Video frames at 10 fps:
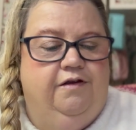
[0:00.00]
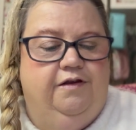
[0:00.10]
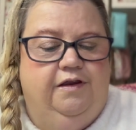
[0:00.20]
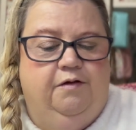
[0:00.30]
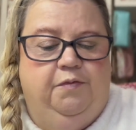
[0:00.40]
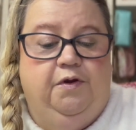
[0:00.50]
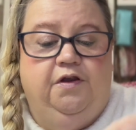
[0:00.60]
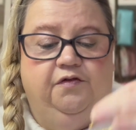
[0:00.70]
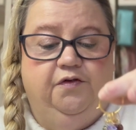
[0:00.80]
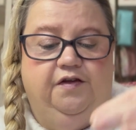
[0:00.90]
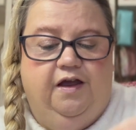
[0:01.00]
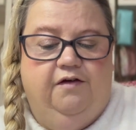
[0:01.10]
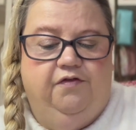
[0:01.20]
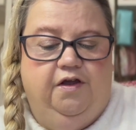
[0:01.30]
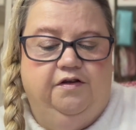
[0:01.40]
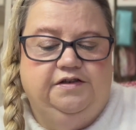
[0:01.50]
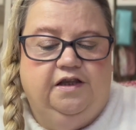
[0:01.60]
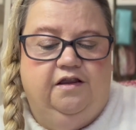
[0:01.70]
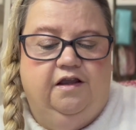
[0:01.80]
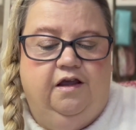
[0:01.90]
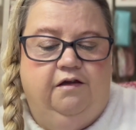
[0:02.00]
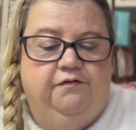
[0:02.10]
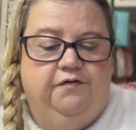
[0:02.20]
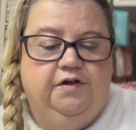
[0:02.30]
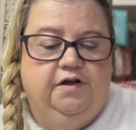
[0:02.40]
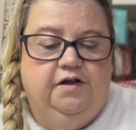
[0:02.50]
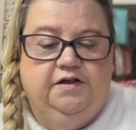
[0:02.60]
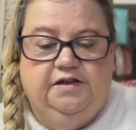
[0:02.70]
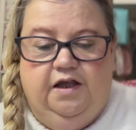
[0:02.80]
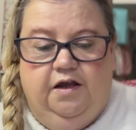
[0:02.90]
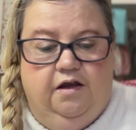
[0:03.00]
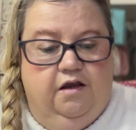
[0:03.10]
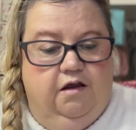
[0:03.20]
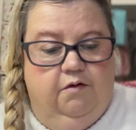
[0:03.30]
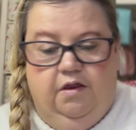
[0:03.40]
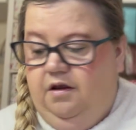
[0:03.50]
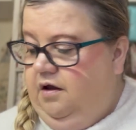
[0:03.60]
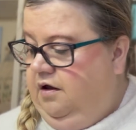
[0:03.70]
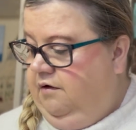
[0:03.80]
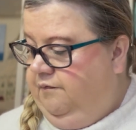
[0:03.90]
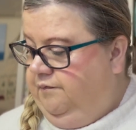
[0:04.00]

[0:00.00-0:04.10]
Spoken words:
It'll be useful to have those in there. That can go in there,